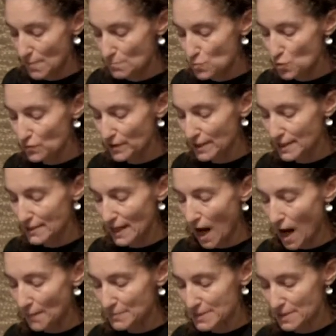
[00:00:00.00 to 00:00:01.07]
moving in the
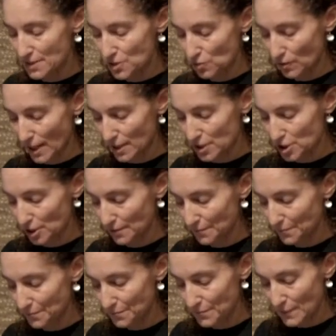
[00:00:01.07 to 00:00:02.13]
opposite direction.
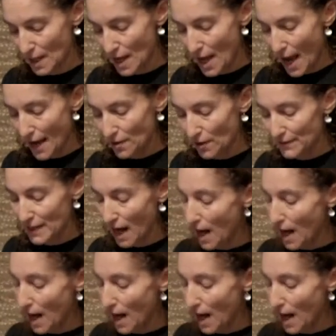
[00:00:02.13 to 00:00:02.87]
And on the